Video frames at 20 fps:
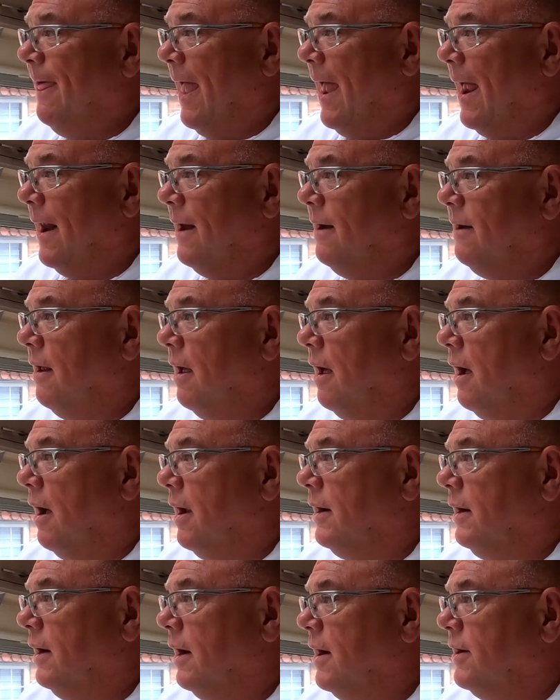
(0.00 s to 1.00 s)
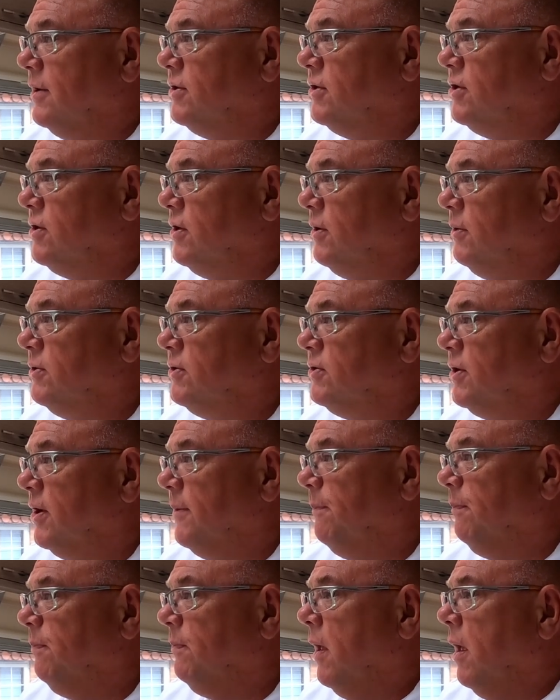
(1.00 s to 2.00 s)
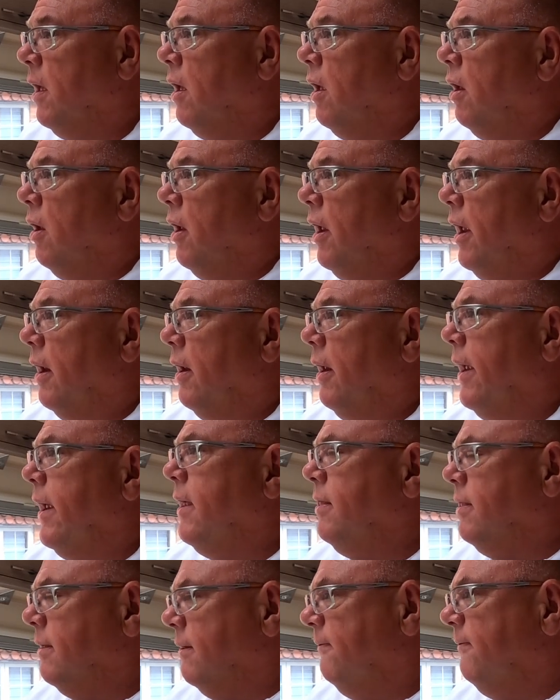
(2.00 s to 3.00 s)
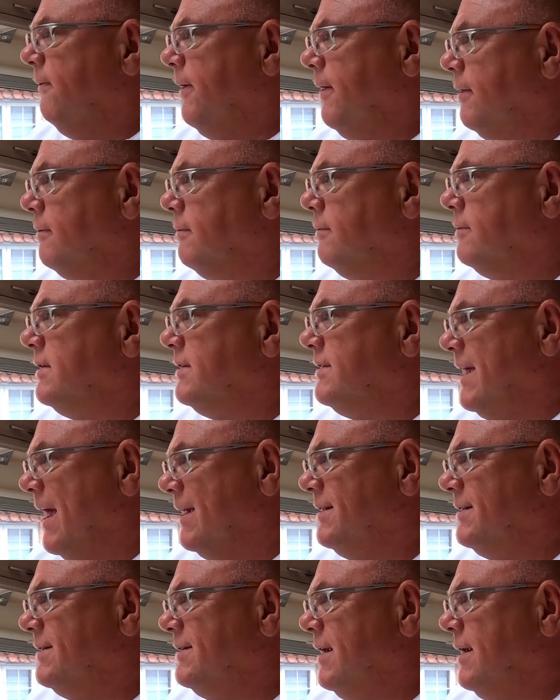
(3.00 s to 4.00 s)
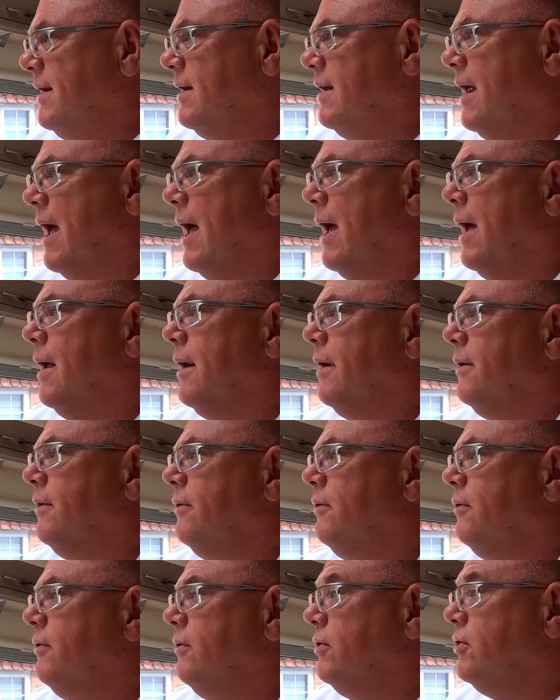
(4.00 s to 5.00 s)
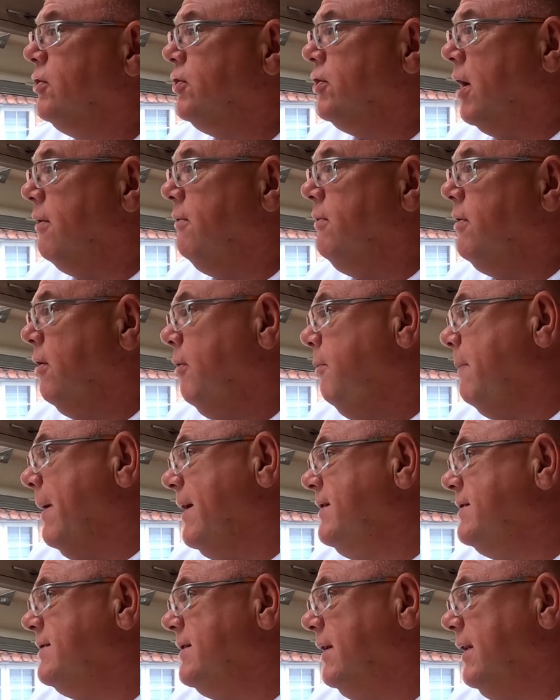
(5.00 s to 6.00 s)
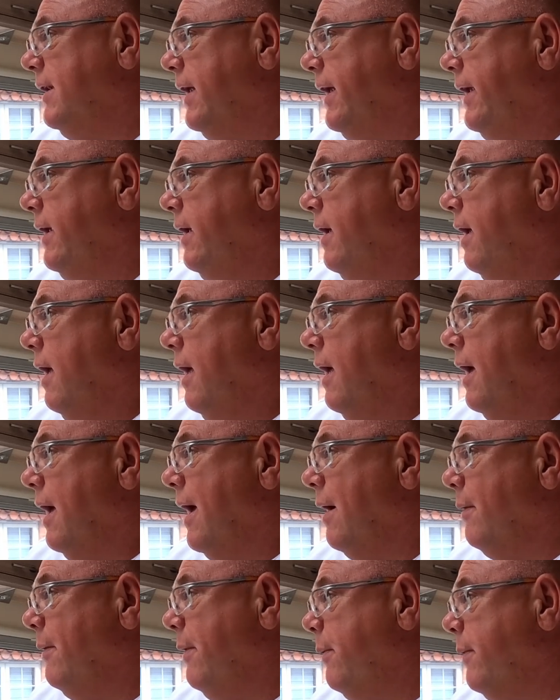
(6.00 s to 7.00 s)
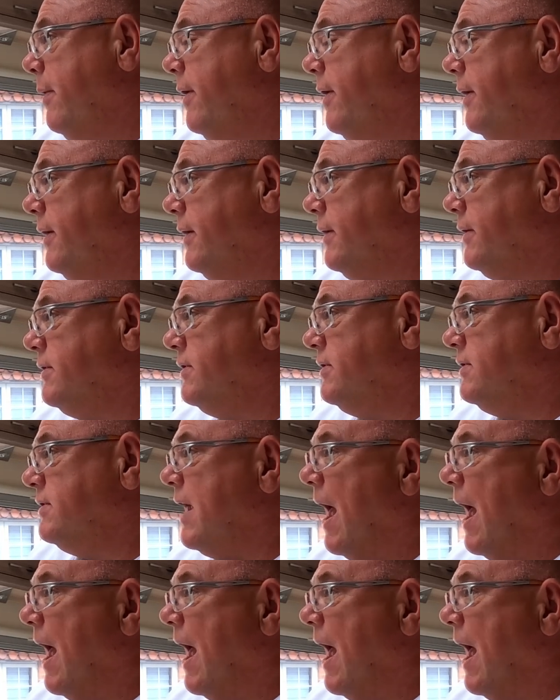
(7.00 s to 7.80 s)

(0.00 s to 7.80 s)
then I'd like to do some in the field testing and show you basically how it works